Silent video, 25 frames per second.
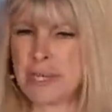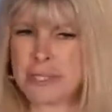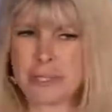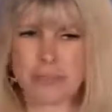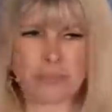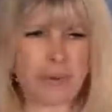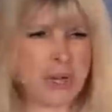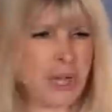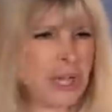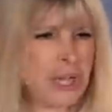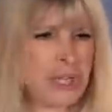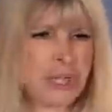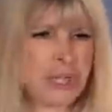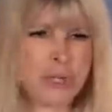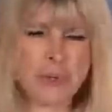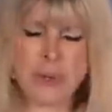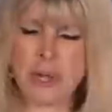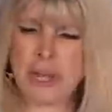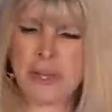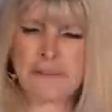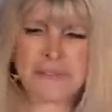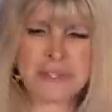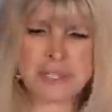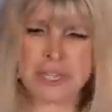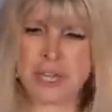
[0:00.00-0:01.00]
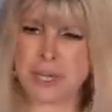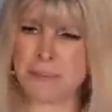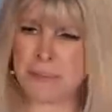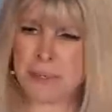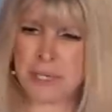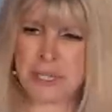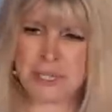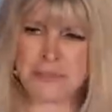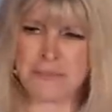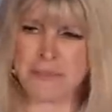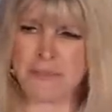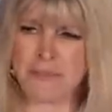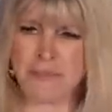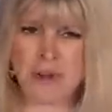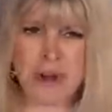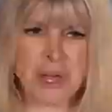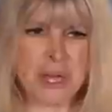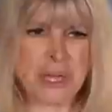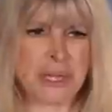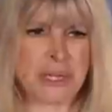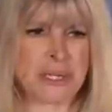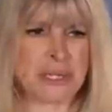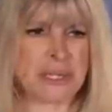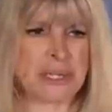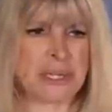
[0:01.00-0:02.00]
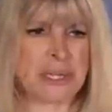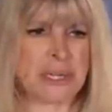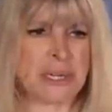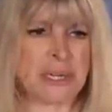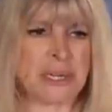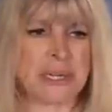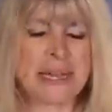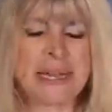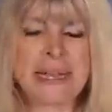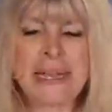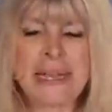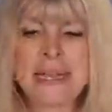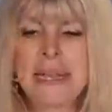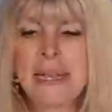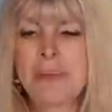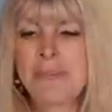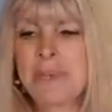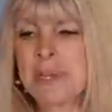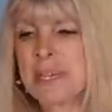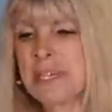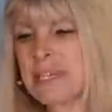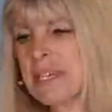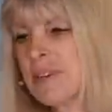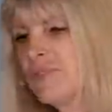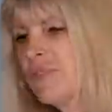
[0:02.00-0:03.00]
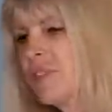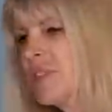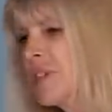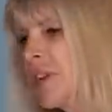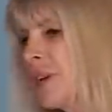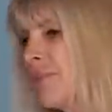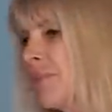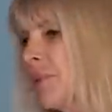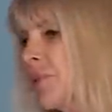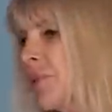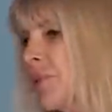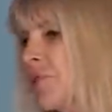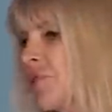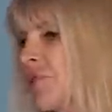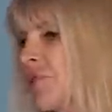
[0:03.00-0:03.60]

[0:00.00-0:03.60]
They said, why do you have so much variety? Because every time you